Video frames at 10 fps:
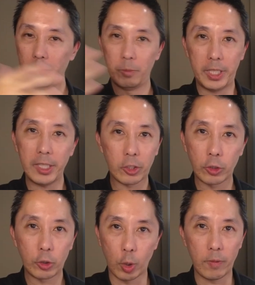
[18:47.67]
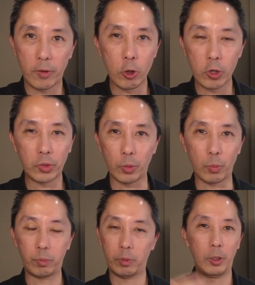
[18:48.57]
disk servers or
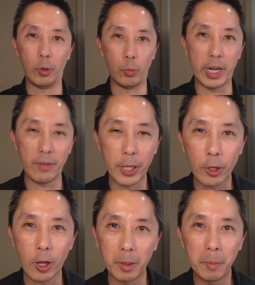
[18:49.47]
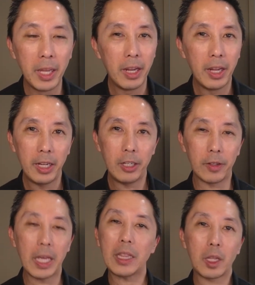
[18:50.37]
whatever they call them,
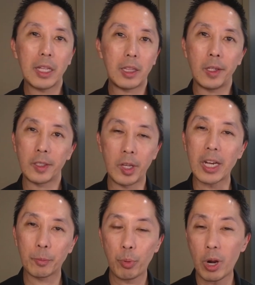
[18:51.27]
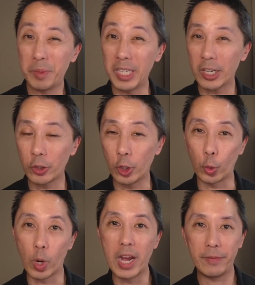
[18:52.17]
that thing's probably not going to
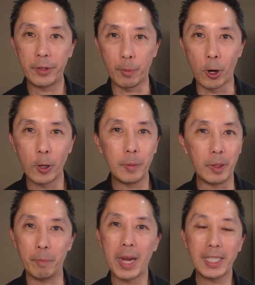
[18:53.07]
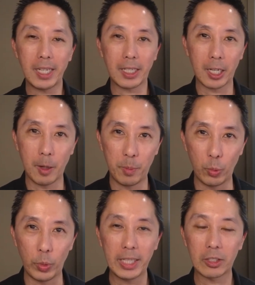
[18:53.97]
arrive tomorrow. It might take a couple
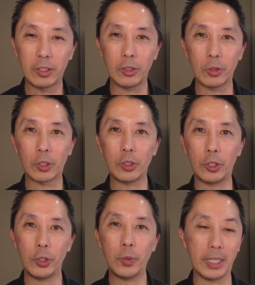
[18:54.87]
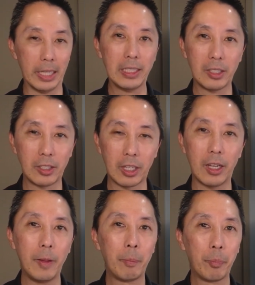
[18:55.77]
weeks to do, unless it's
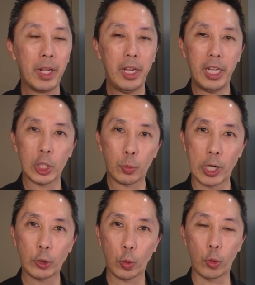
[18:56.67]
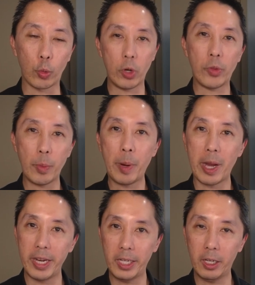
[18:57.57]
a express order where they're
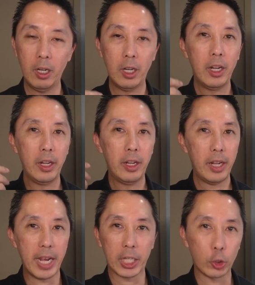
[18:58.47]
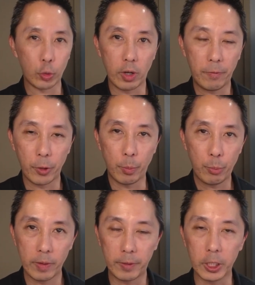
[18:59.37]
paying extra for the
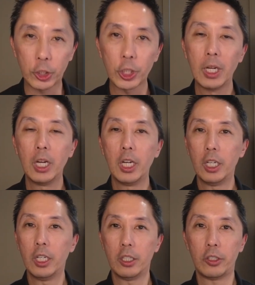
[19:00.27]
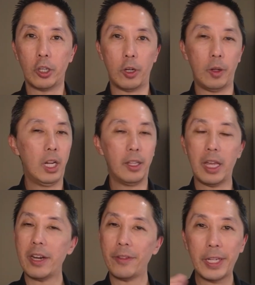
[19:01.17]
privilege. So a
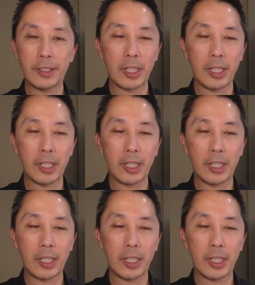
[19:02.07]
lot of things can